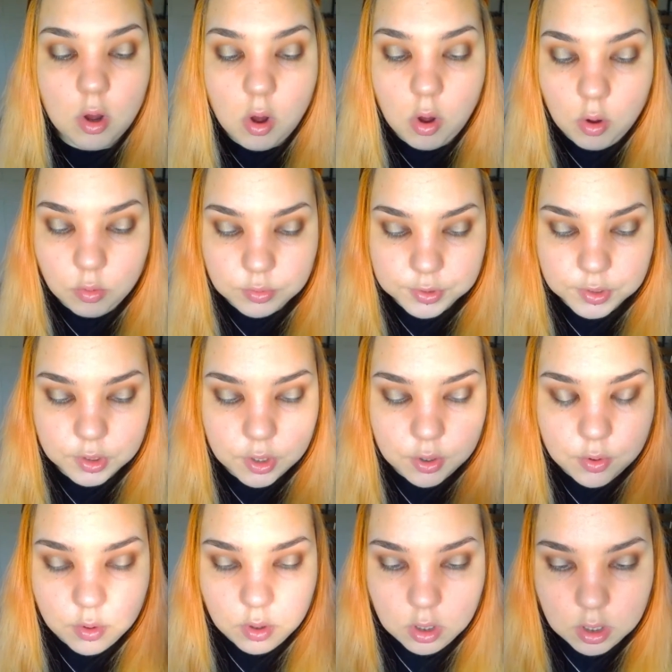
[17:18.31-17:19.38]

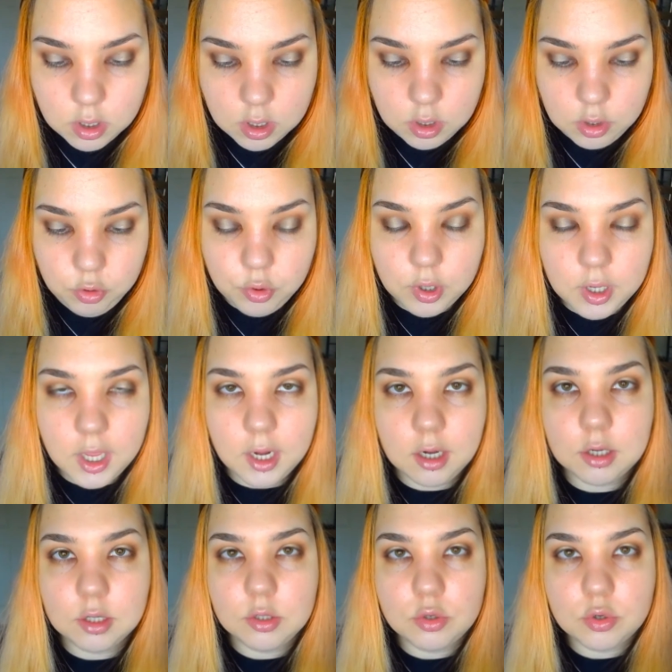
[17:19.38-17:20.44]
Also, you can
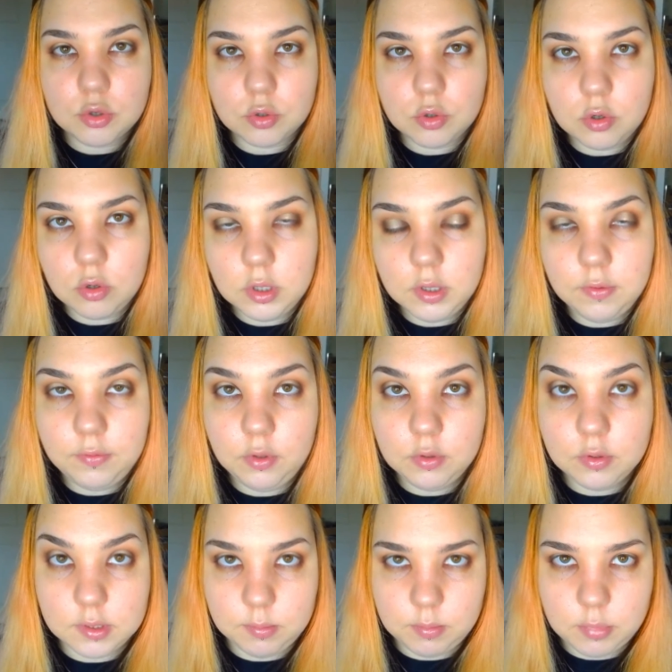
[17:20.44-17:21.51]
control, if you
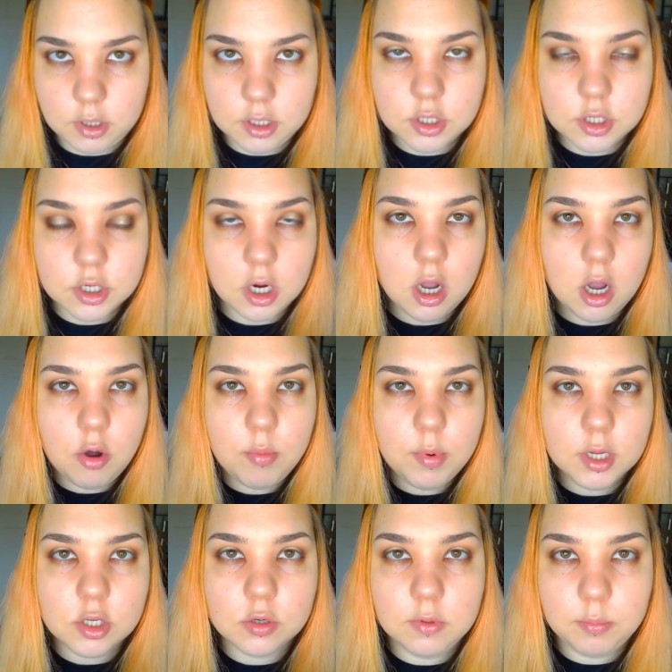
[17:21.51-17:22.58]
use a brush, how
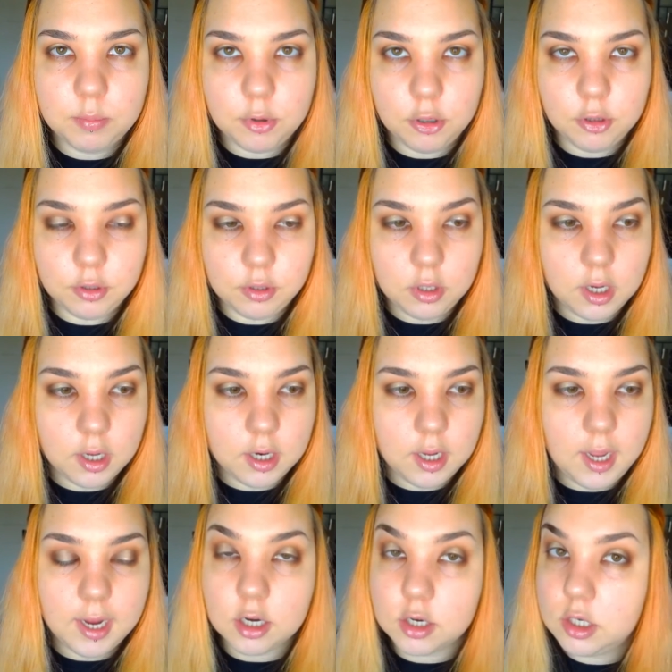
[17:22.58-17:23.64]
much of the product you're gonna
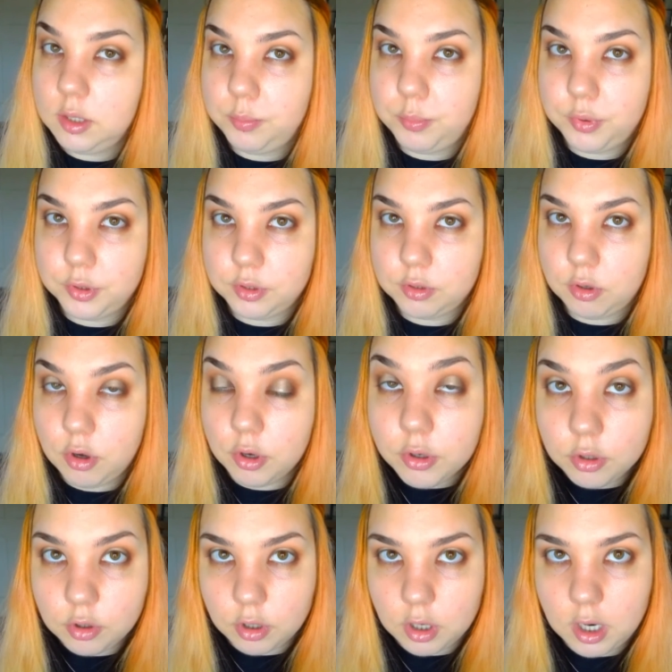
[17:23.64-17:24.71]
actually put on
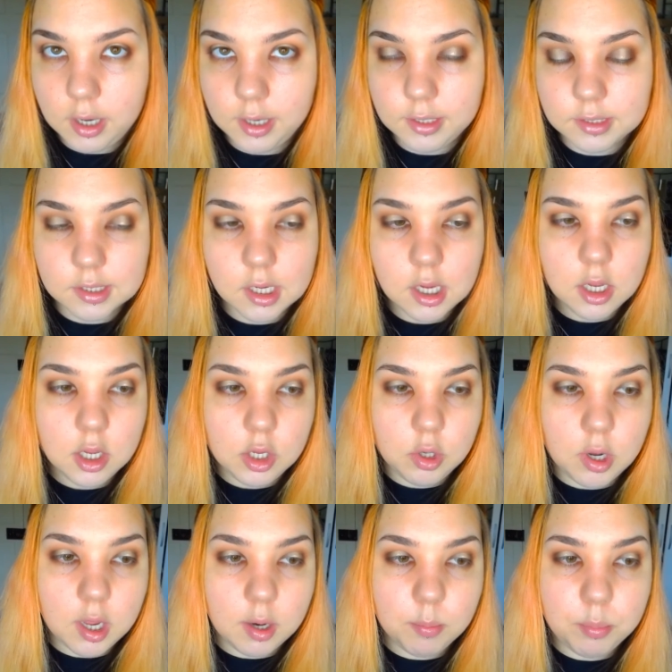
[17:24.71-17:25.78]
your eyes. You
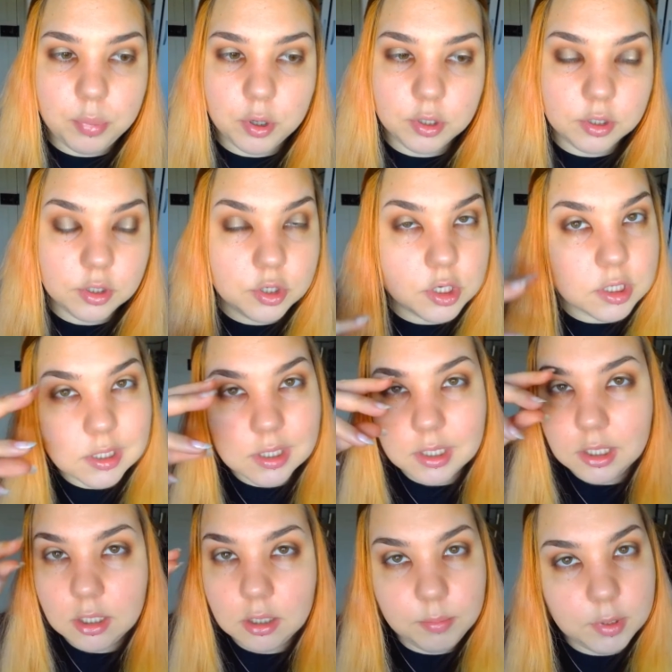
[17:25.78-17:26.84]
can put just a
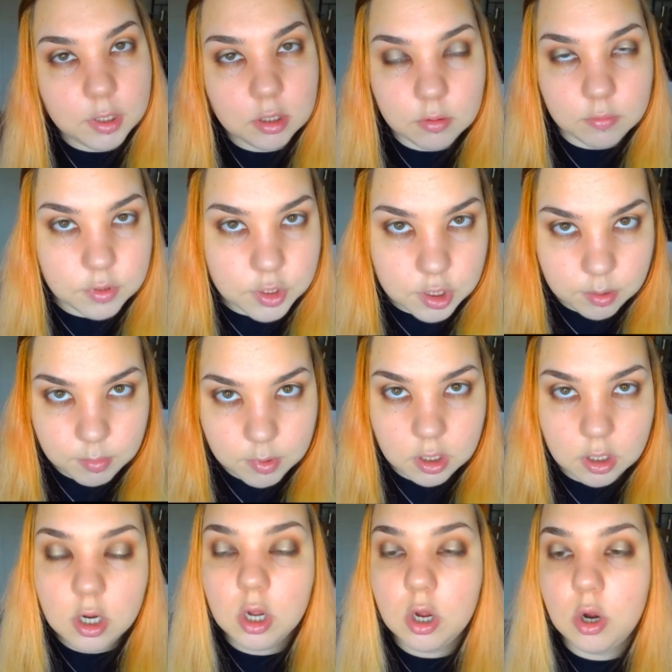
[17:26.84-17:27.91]
little bit of
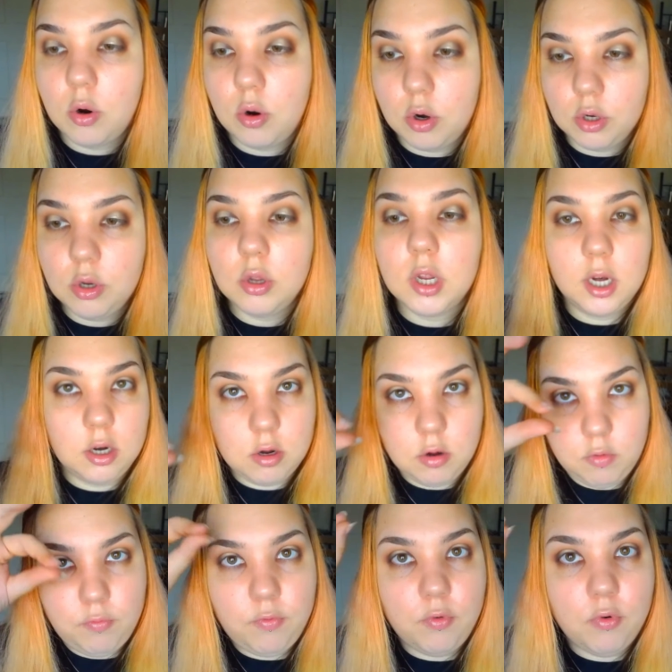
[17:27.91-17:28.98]
shimmer, or you can go
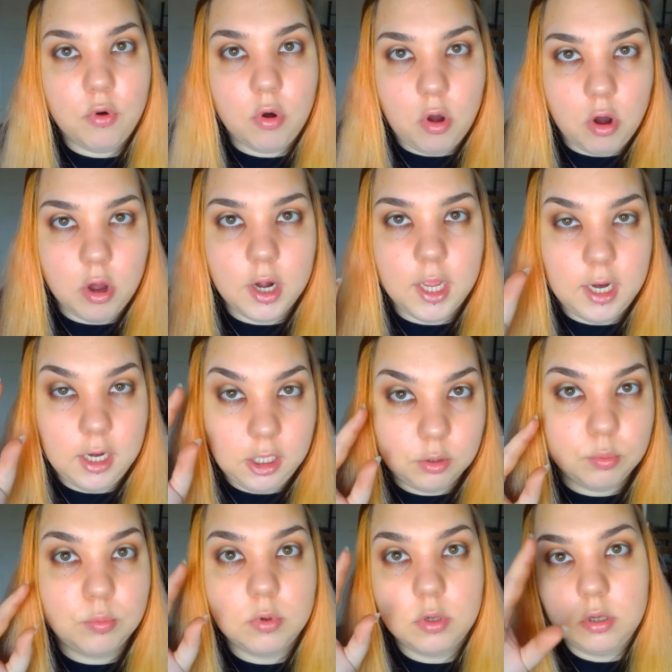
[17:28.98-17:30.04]
full on and
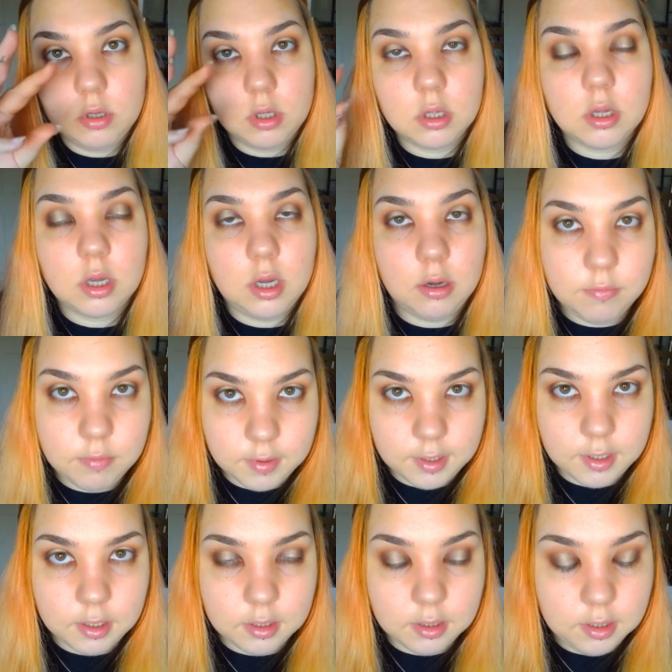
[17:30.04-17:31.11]
it will
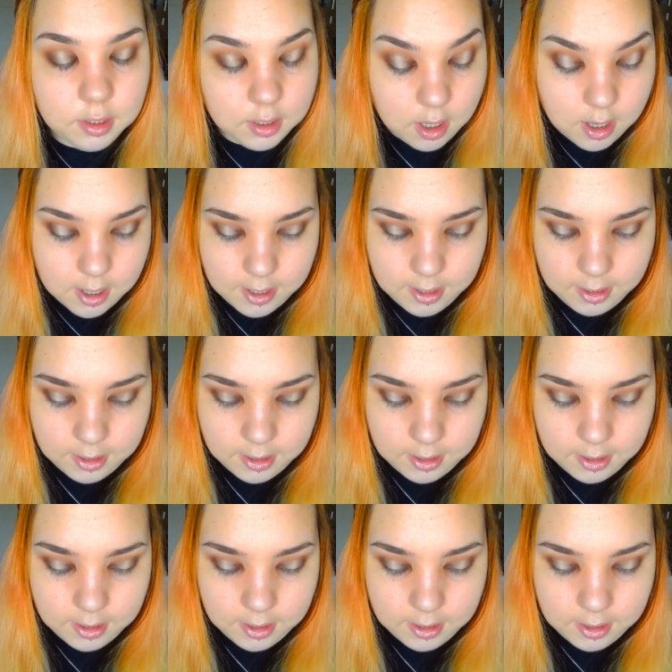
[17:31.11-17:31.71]
cover the eye.